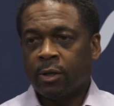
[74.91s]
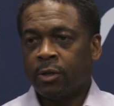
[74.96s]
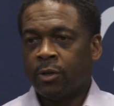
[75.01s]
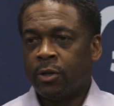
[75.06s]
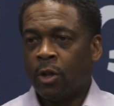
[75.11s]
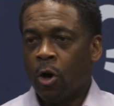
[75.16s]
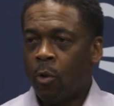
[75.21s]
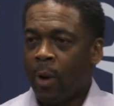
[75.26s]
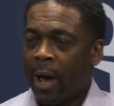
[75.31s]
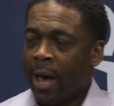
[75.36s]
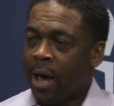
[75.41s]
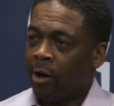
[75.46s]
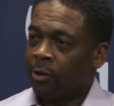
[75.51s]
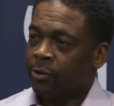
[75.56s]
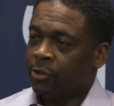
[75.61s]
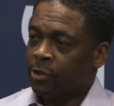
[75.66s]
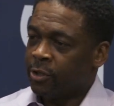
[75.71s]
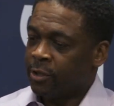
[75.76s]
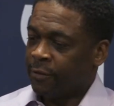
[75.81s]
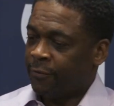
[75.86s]
know-how
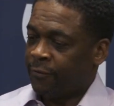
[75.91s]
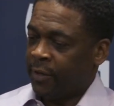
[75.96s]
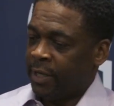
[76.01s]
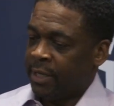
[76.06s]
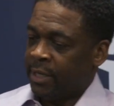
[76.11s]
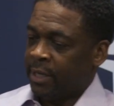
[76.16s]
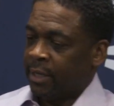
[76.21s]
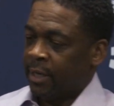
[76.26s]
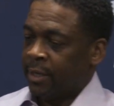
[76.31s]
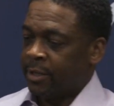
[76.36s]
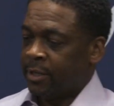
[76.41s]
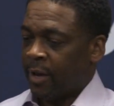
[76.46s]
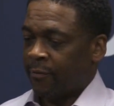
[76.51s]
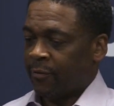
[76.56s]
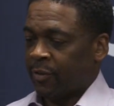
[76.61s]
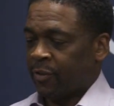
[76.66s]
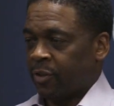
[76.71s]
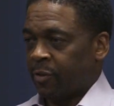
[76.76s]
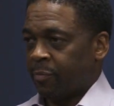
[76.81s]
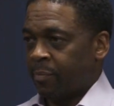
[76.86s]
to defeat a
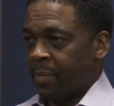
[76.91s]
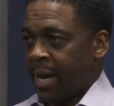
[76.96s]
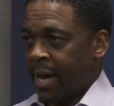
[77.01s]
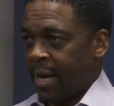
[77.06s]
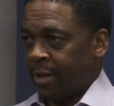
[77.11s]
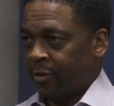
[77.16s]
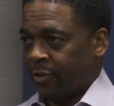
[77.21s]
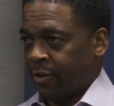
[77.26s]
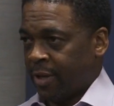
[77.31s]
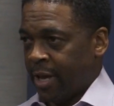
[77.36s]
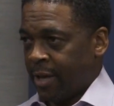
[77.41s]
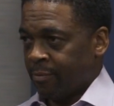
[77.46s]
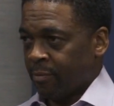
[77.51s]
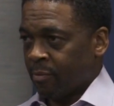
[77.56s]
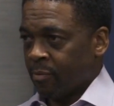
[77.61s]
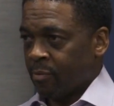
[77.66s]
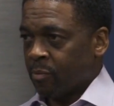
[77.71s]
deficit mindset.